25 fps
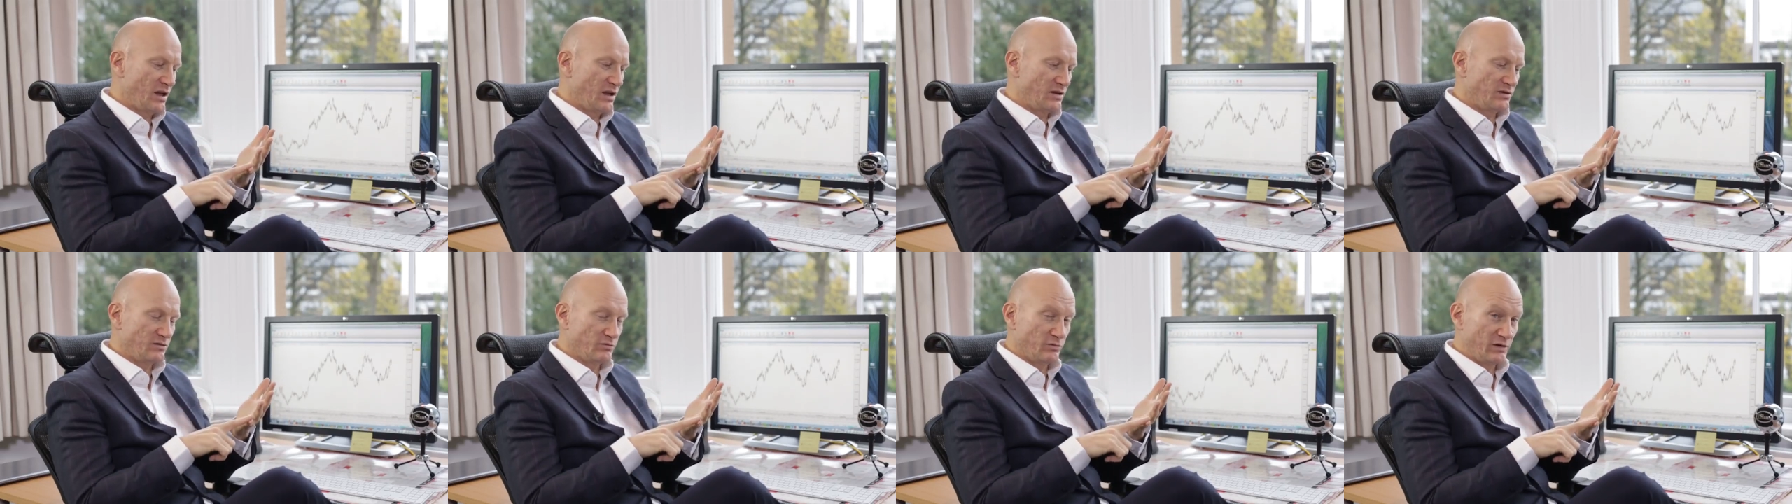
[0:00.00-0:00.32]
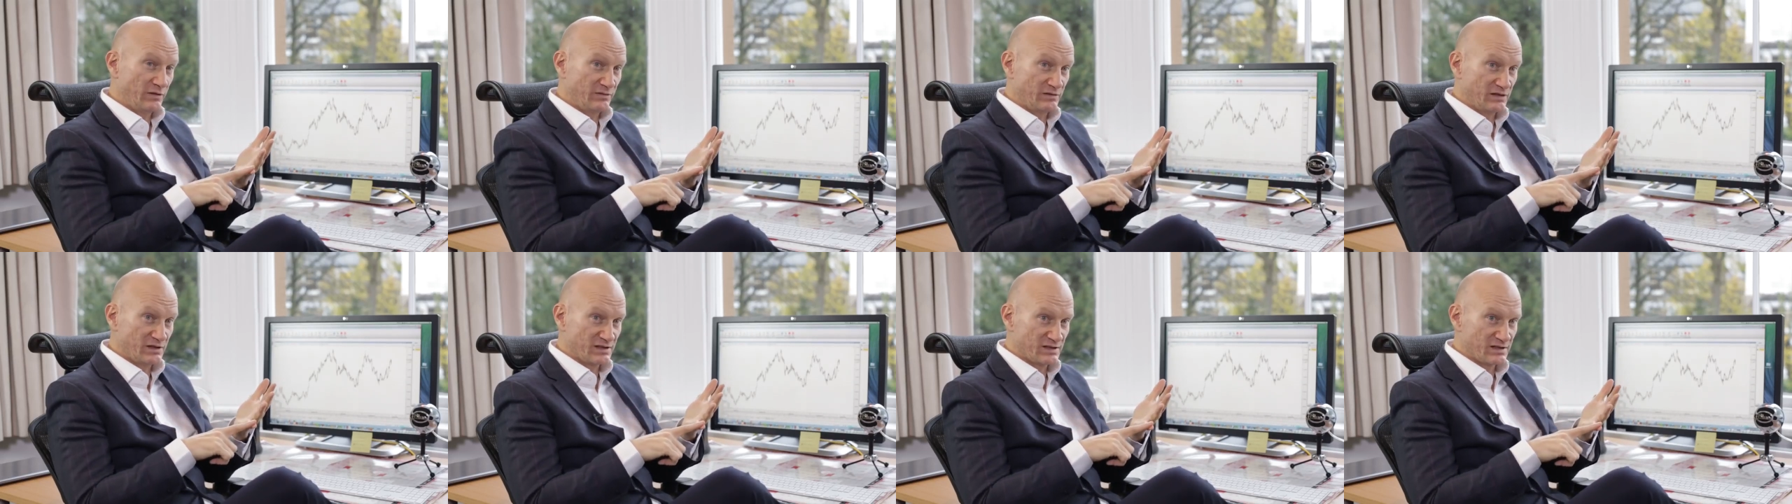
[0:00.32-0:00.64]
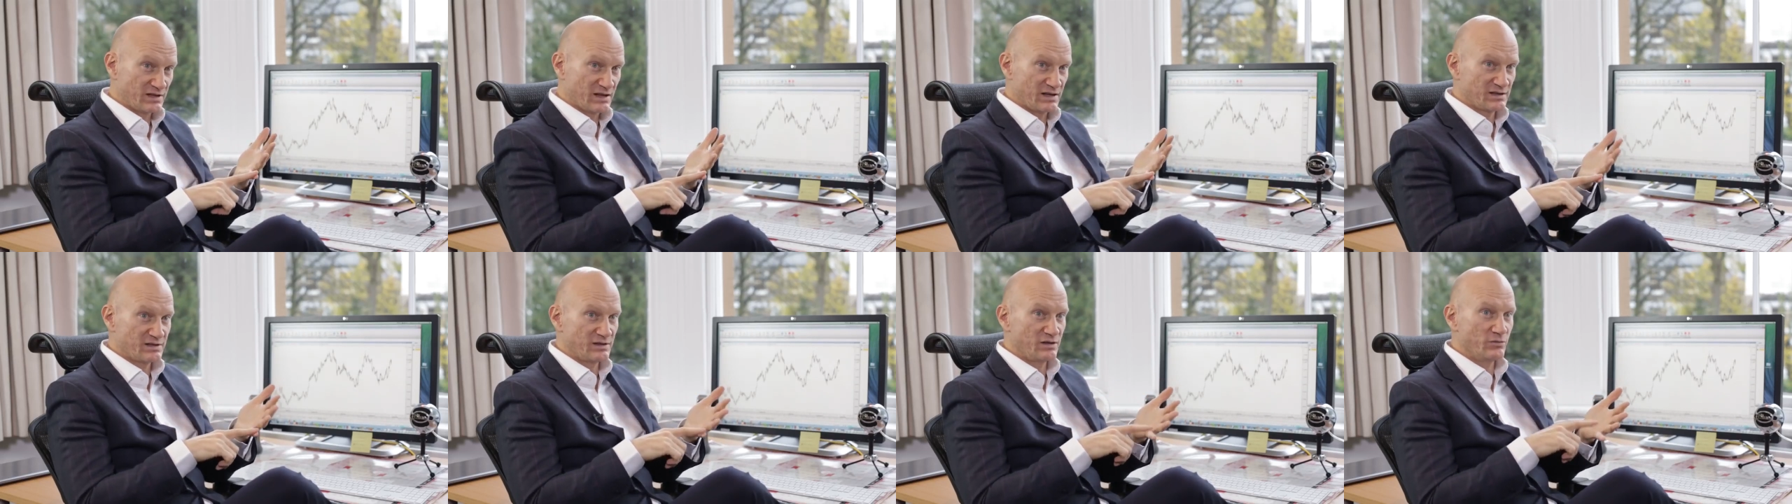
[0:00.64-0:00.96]
And we've
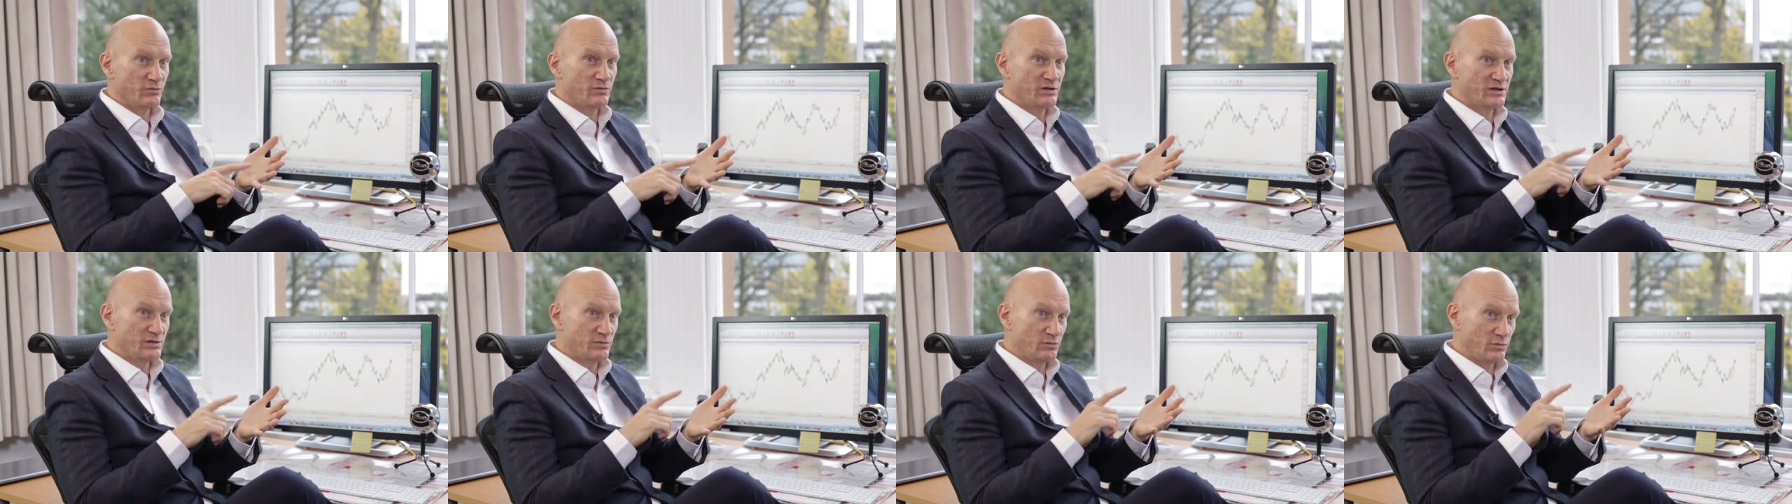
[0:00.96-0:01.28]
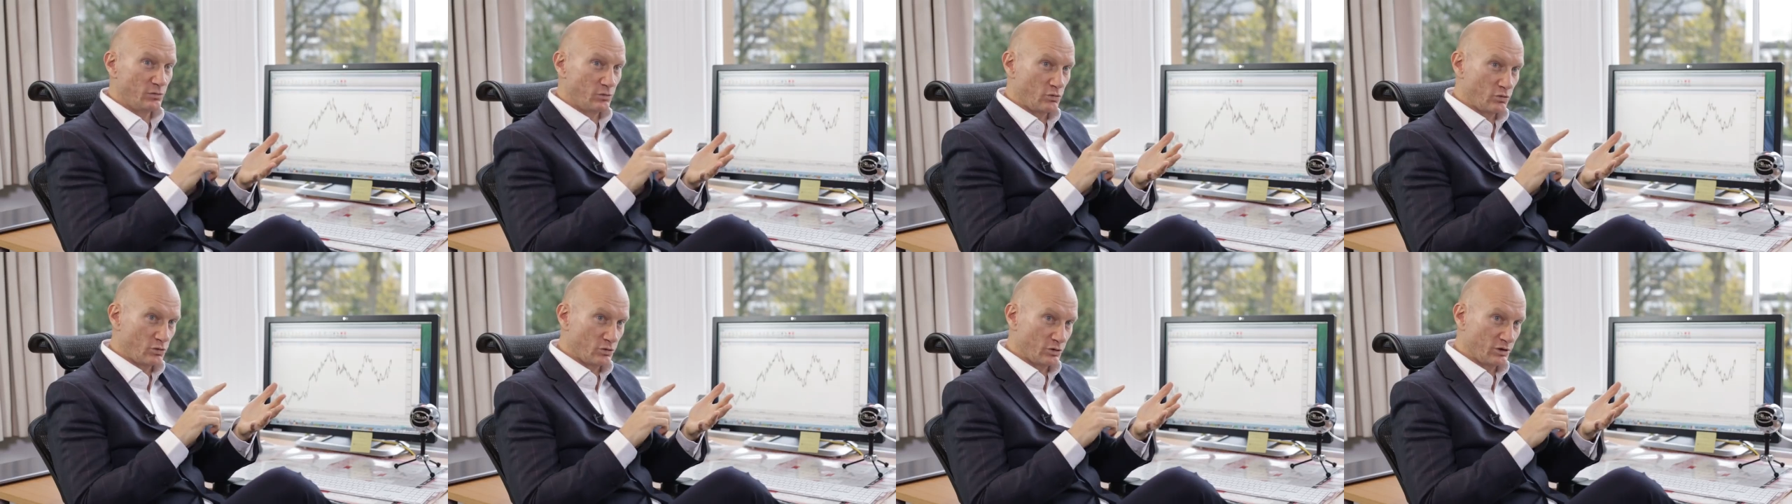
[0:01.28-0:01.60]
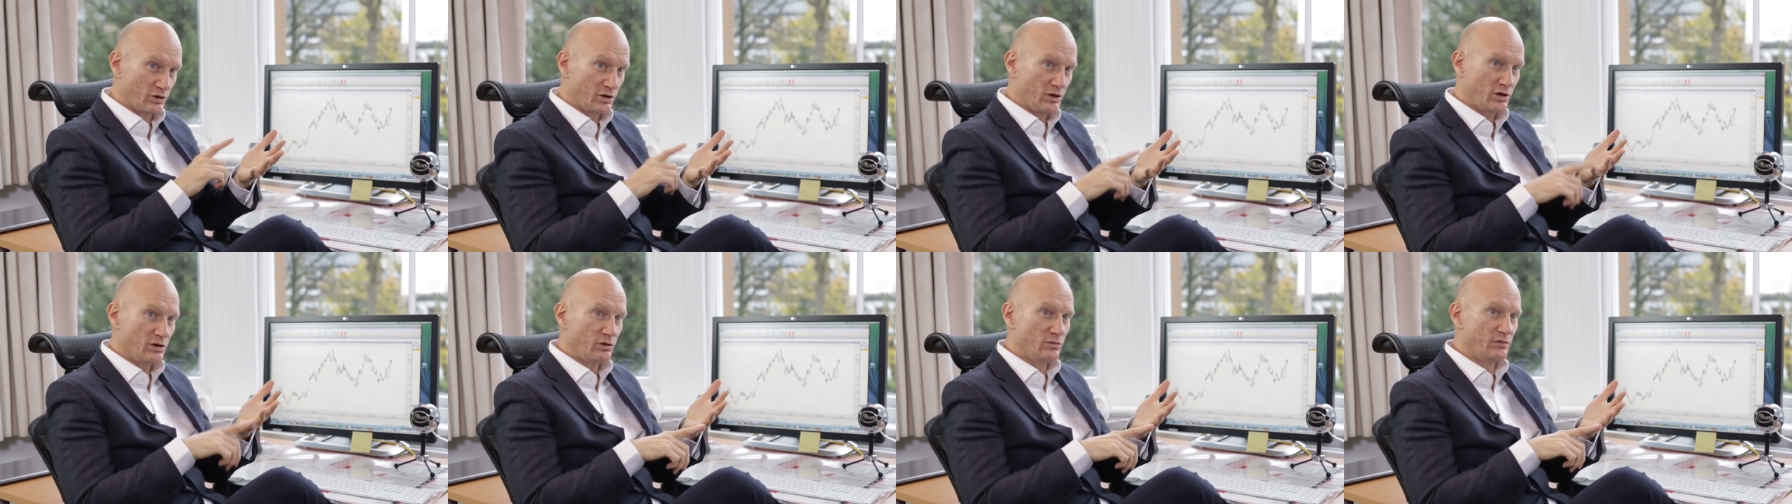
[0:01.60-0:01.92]
discussed the risk
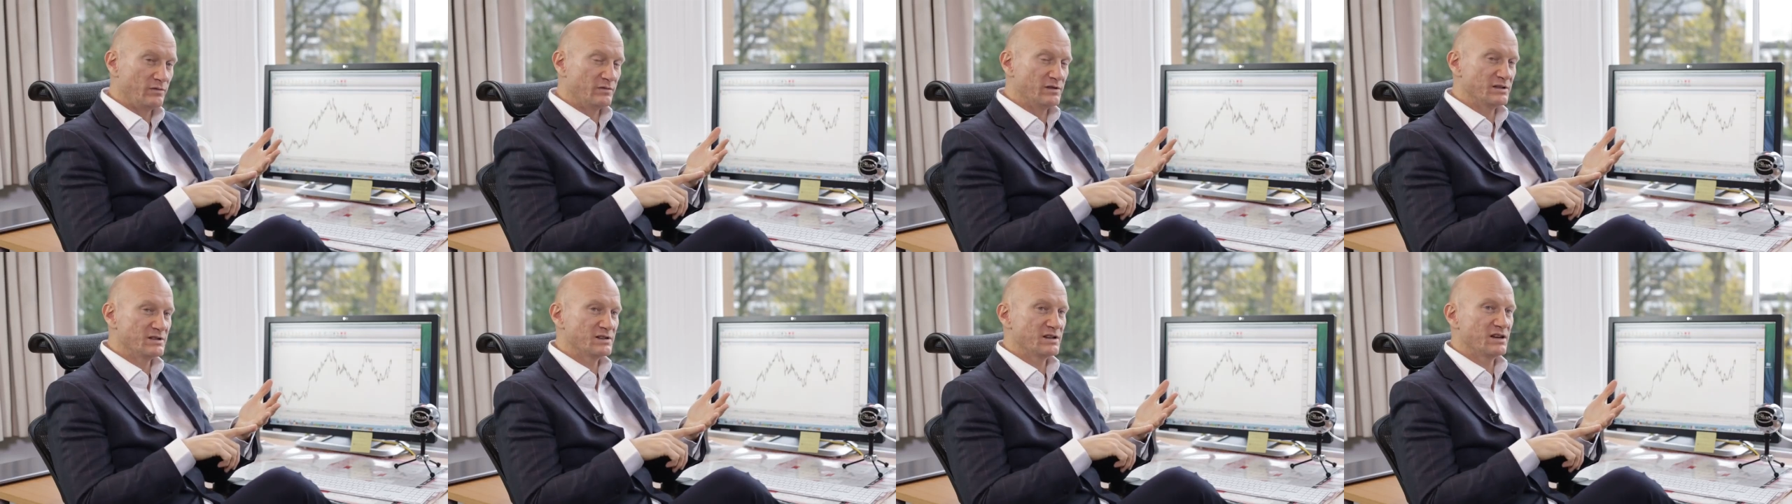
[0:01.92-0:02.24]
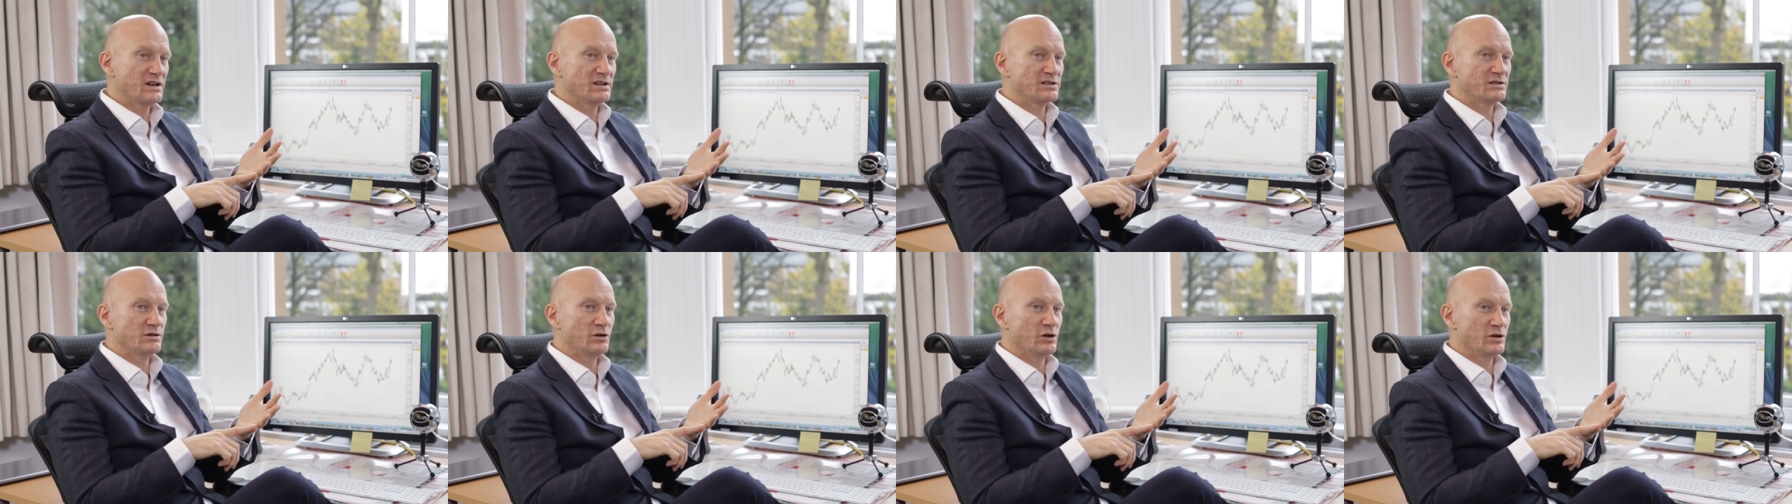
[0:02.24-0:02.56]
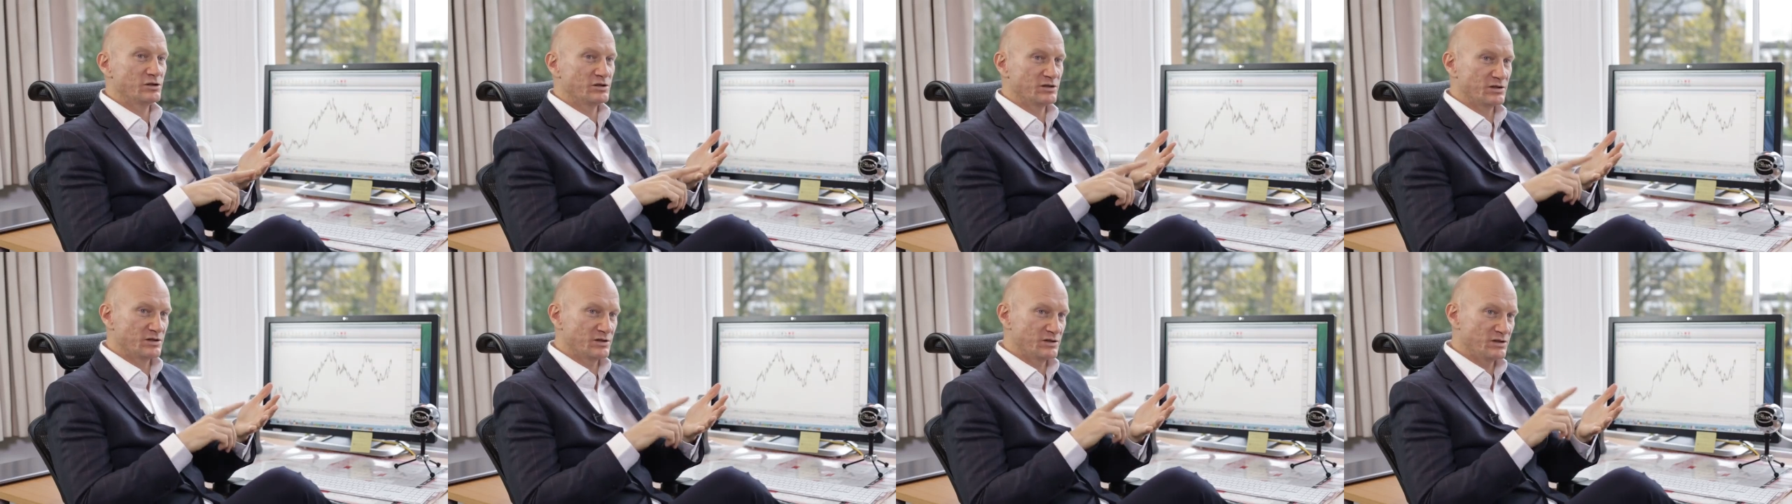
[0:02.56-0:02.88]
reward, we've discussed
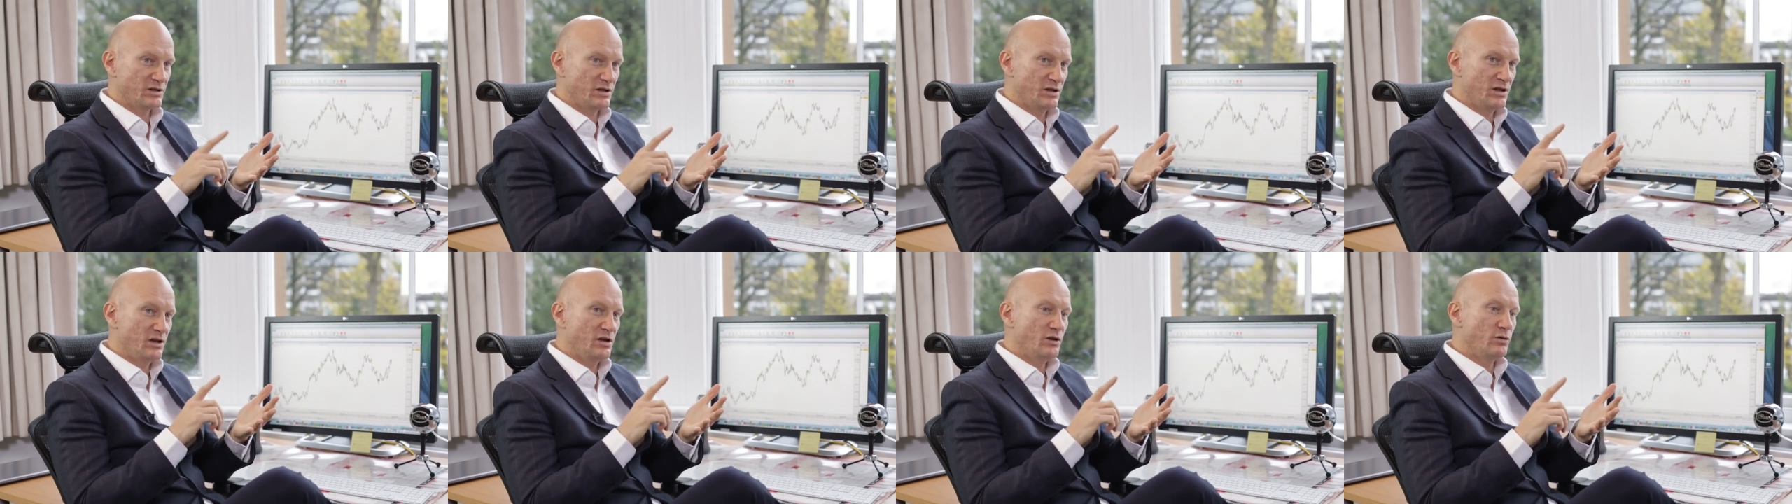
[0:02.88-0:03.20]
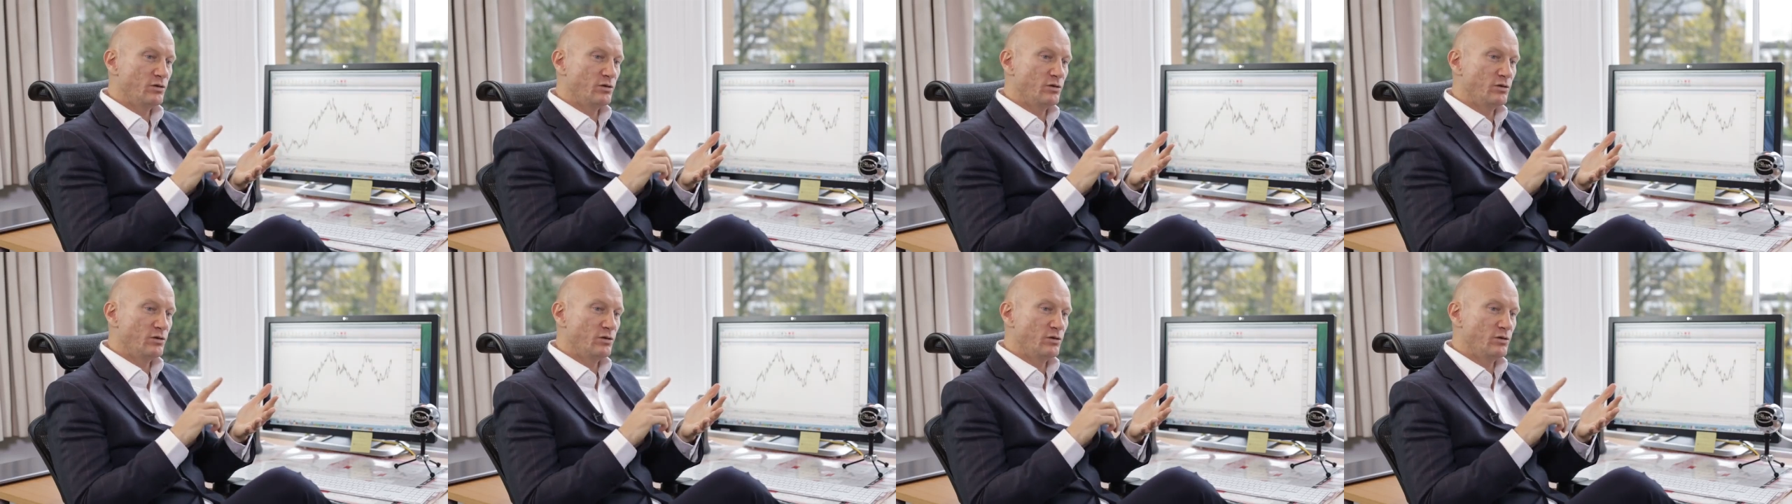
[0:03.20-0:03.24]
losses.